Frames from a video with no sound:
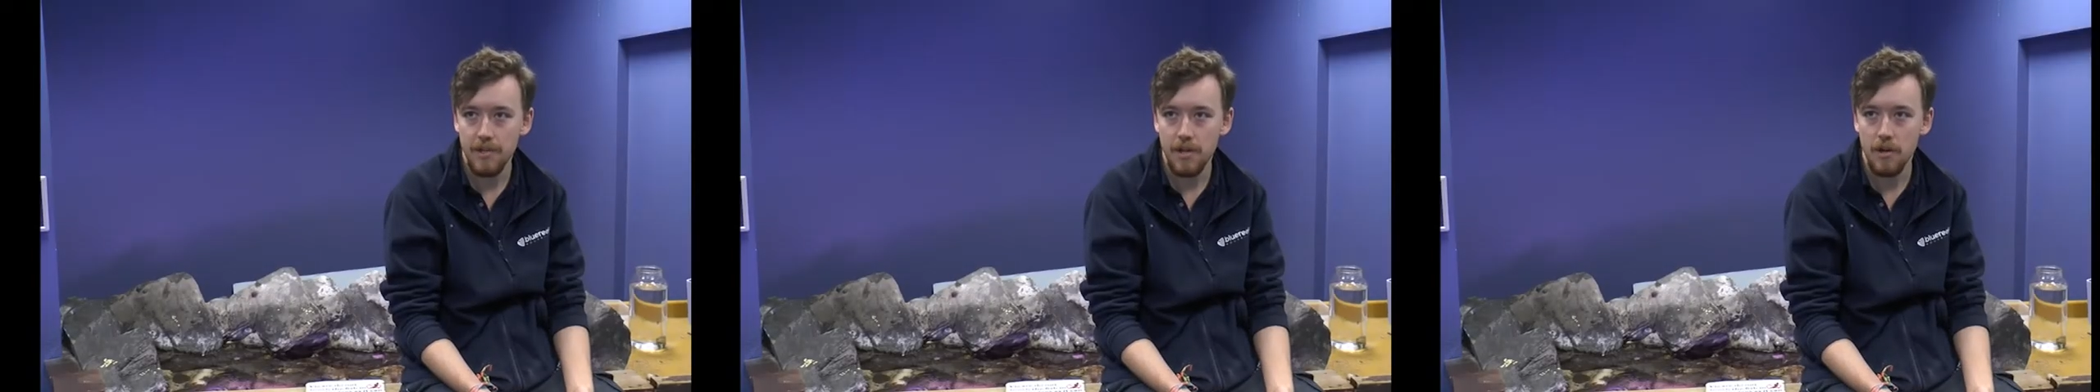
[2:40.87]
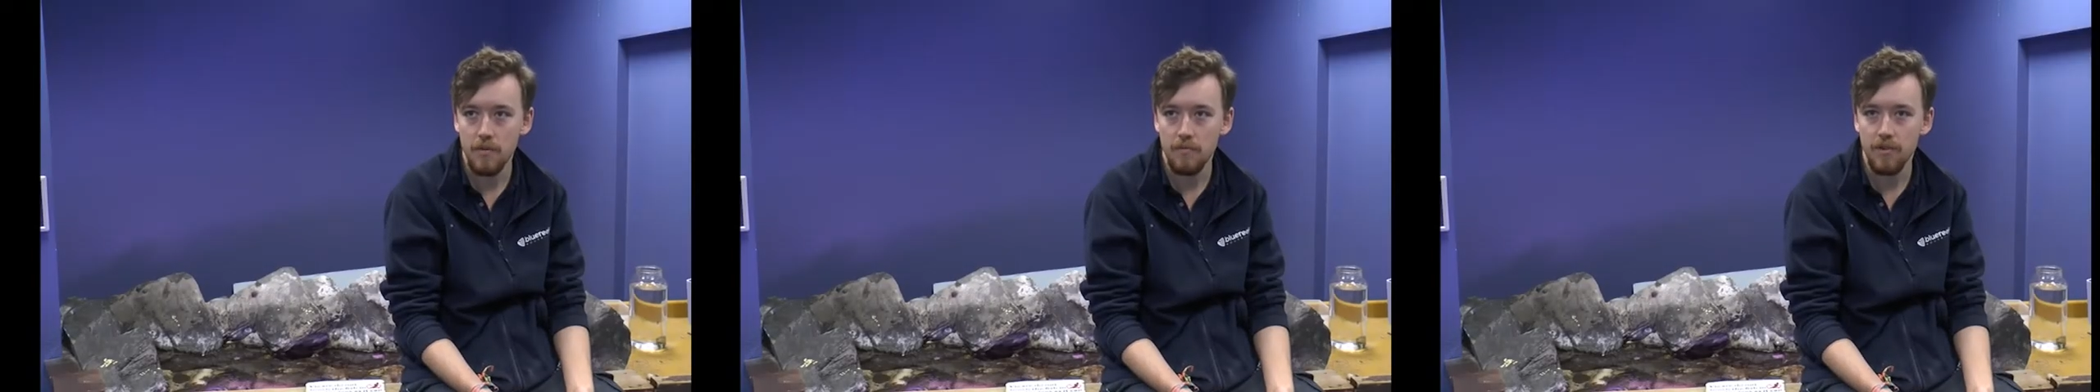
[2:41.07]

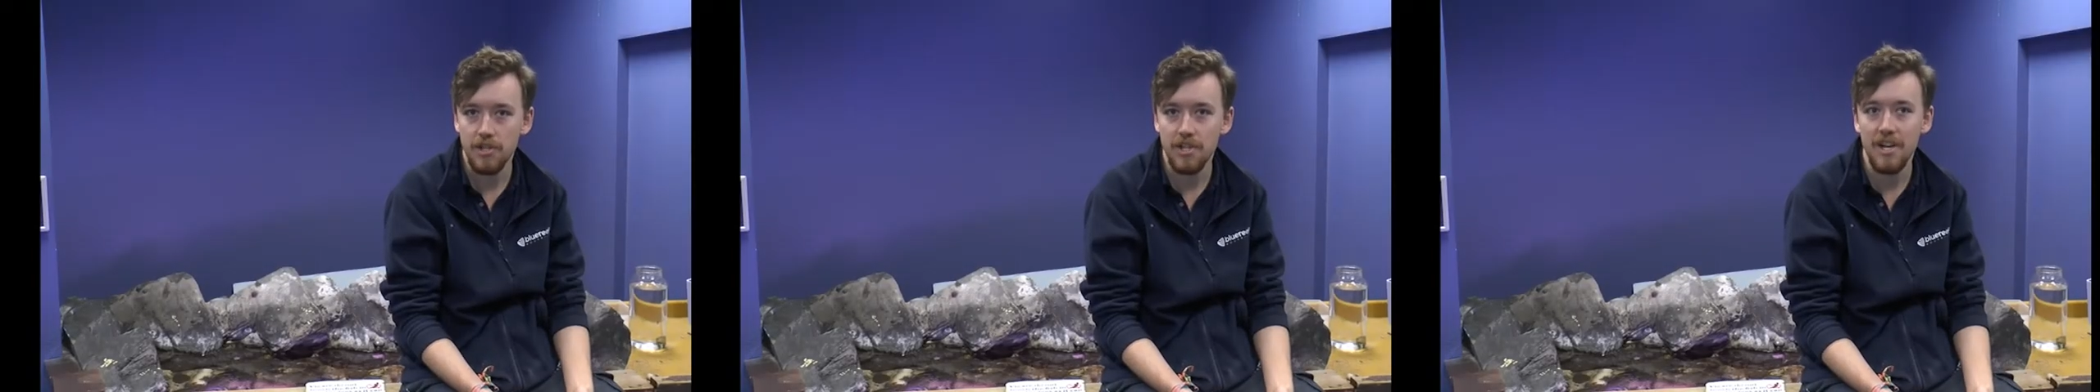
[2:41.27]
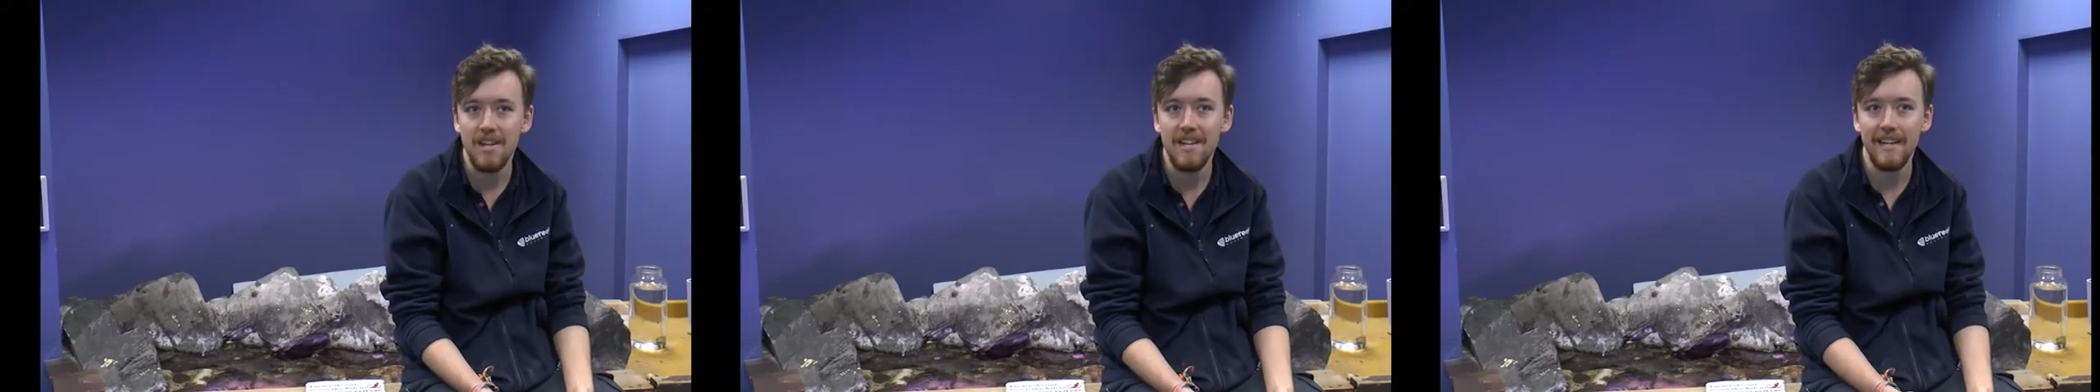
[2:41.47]
so
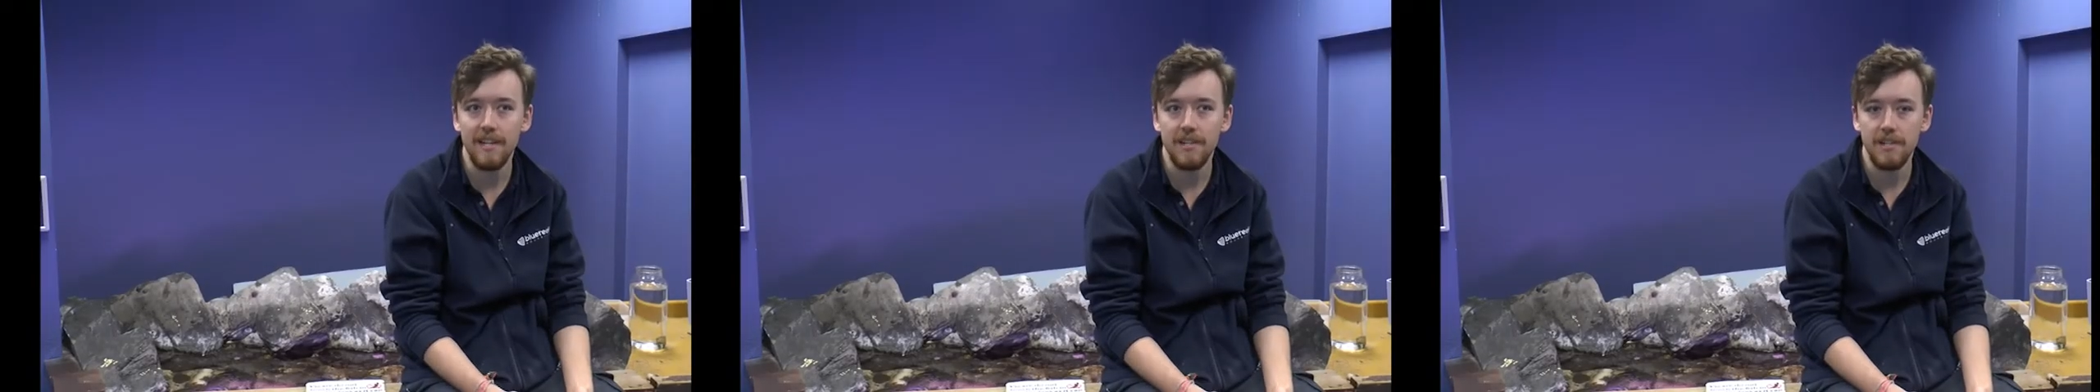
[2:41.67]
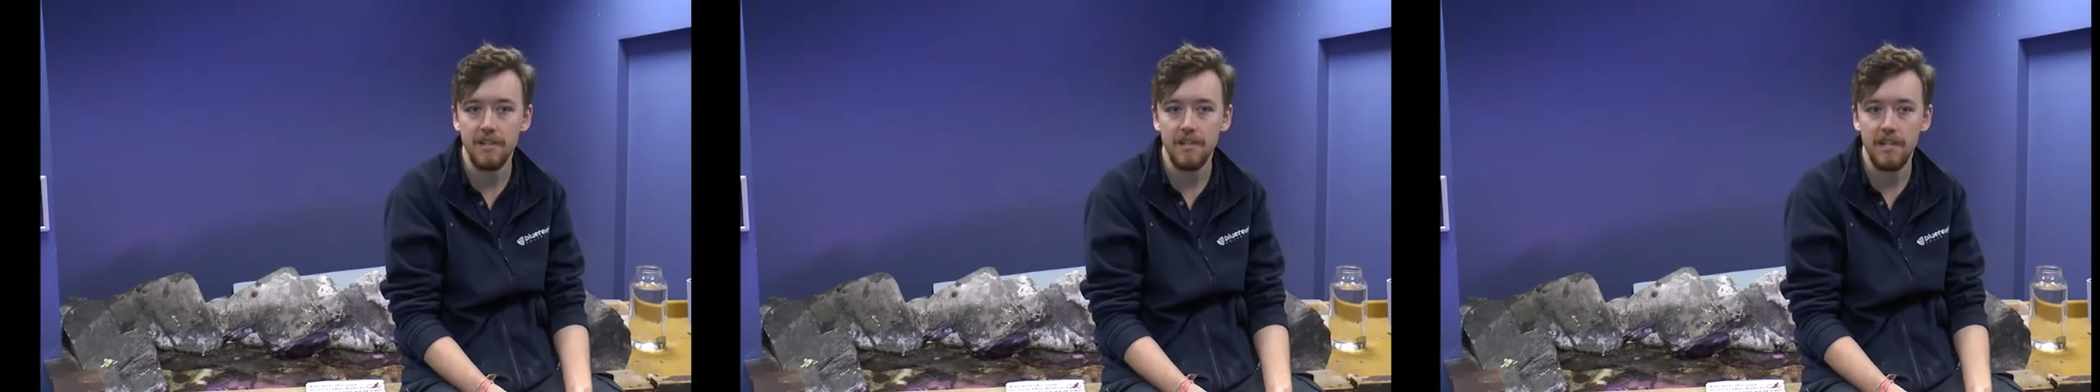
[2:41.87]
returning
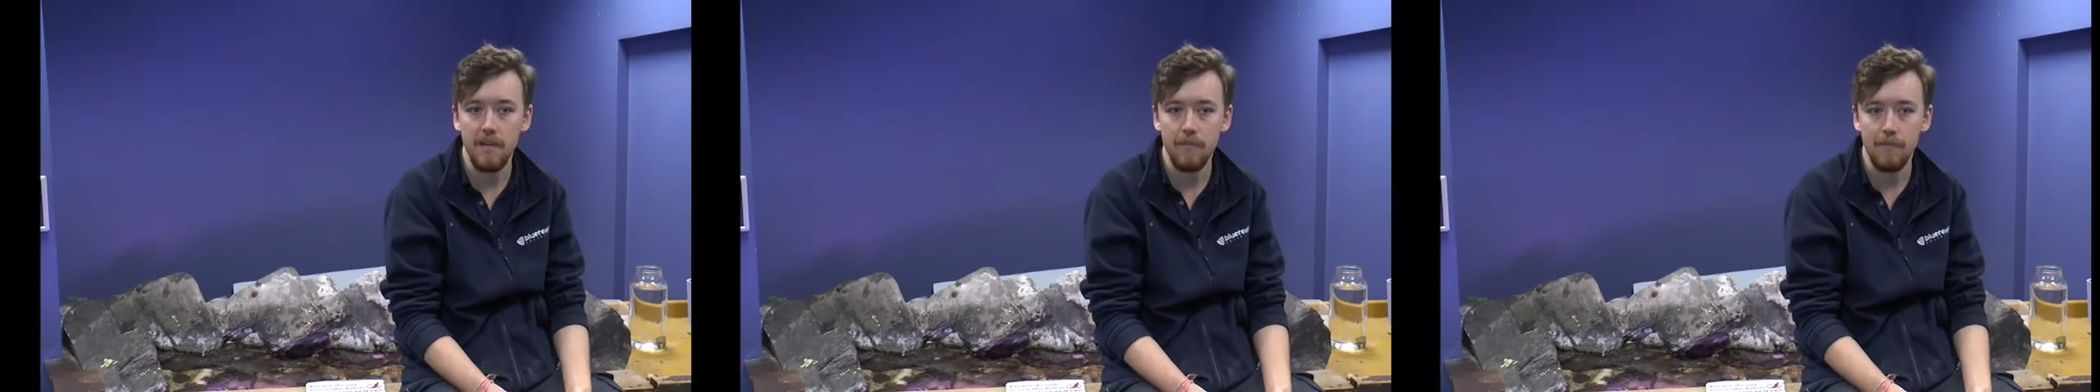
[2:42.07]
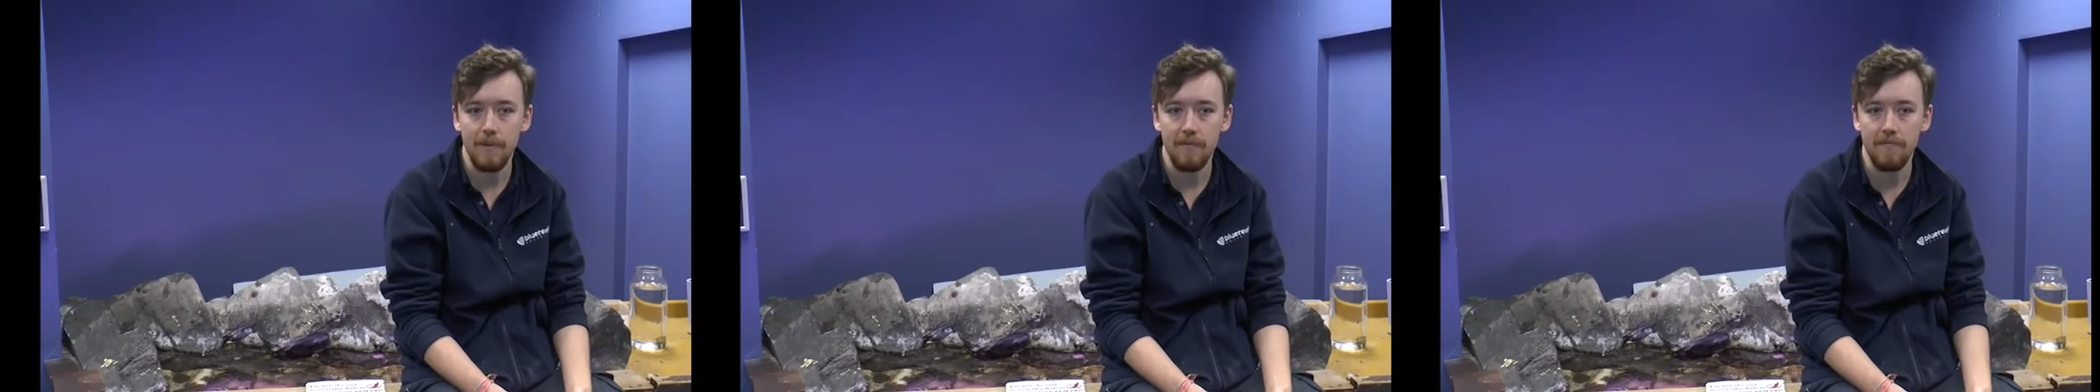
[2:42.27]
it to the
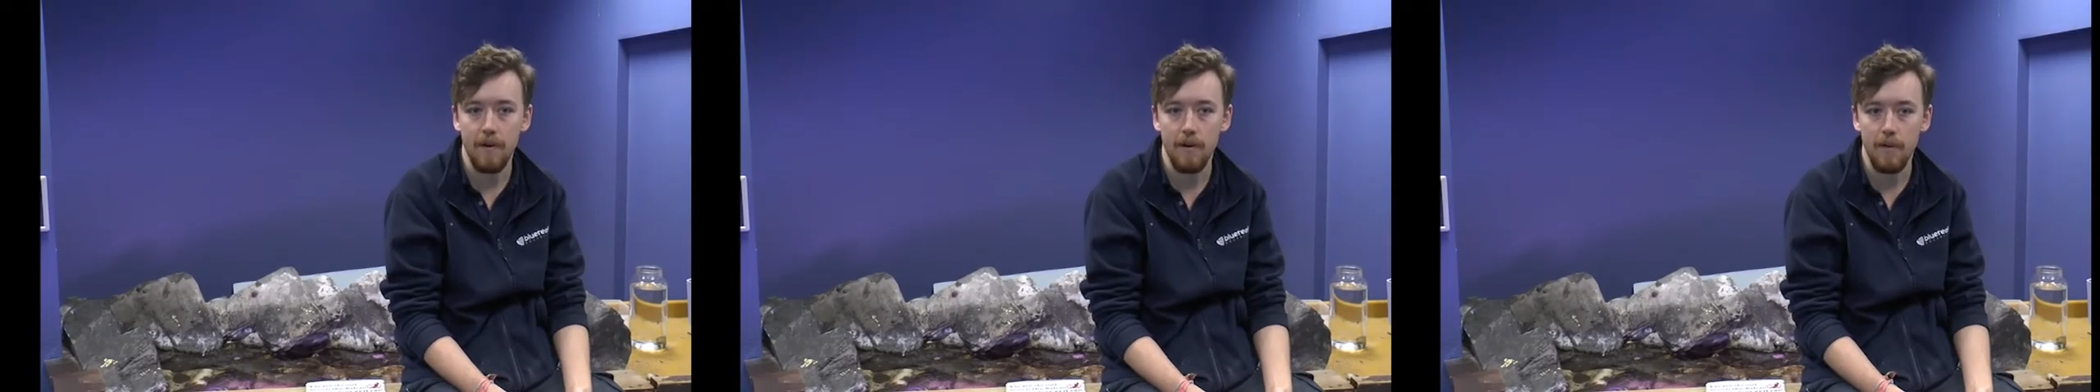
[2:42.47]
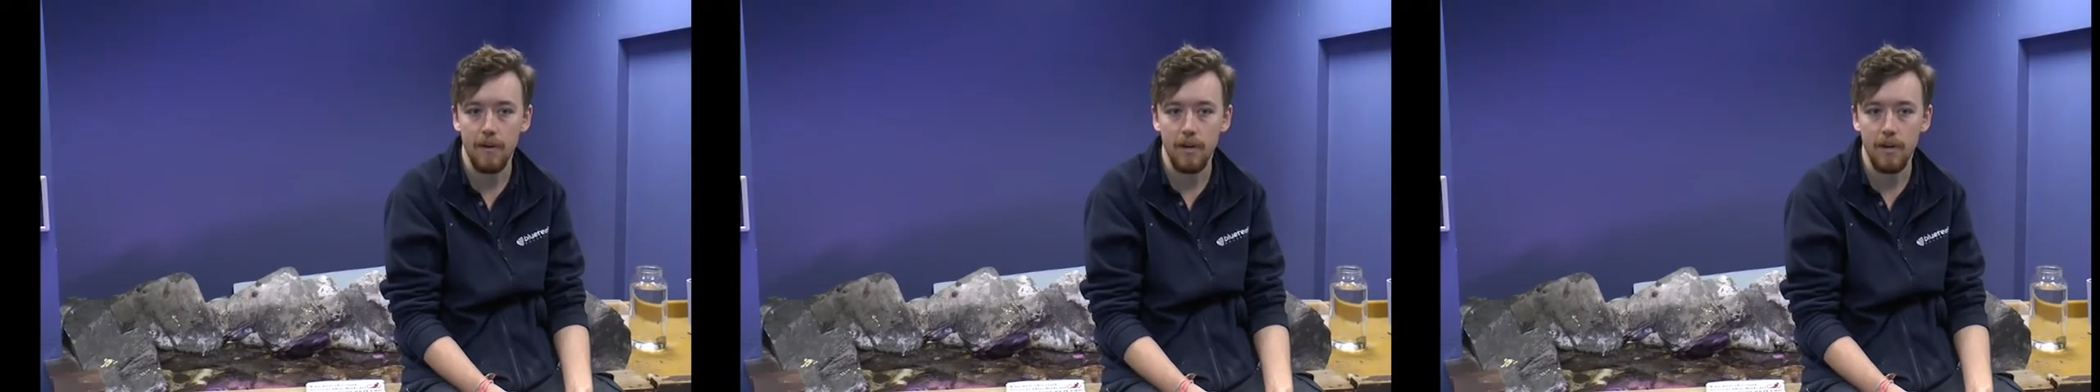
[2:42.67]
deep would be very,